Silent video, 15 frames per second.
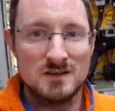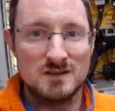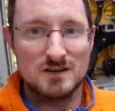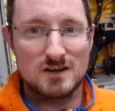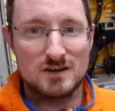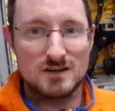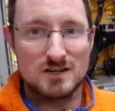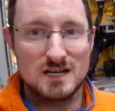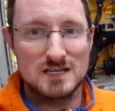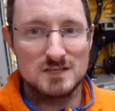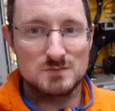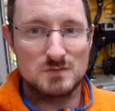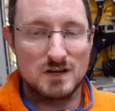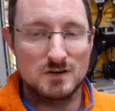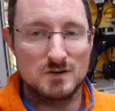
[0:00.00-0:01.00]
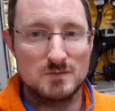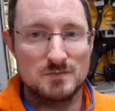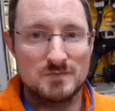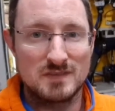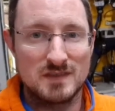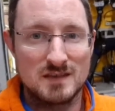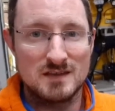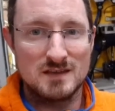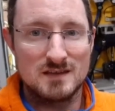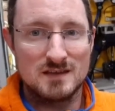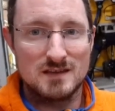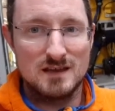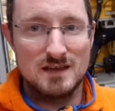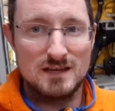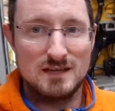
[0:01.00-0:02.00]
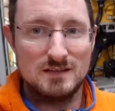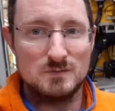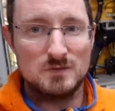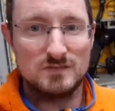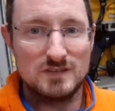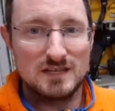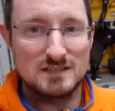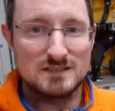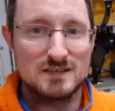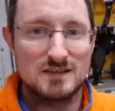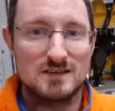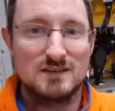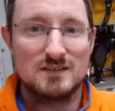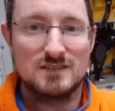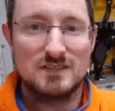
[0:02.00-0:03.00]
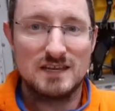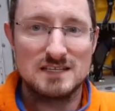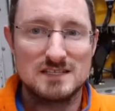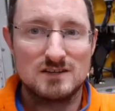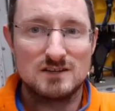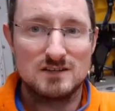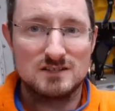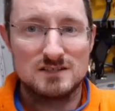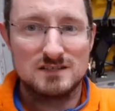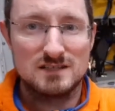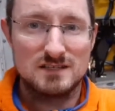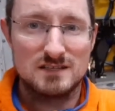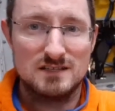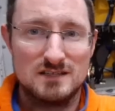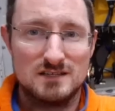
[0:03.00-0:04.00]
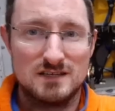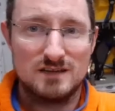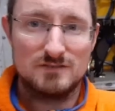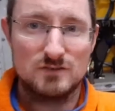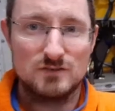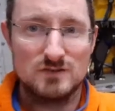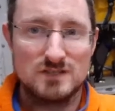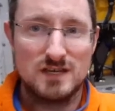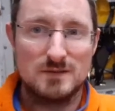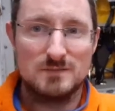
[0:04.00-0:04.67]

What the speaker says: on an icebreaker. And with that, thanks a lot and have a good day.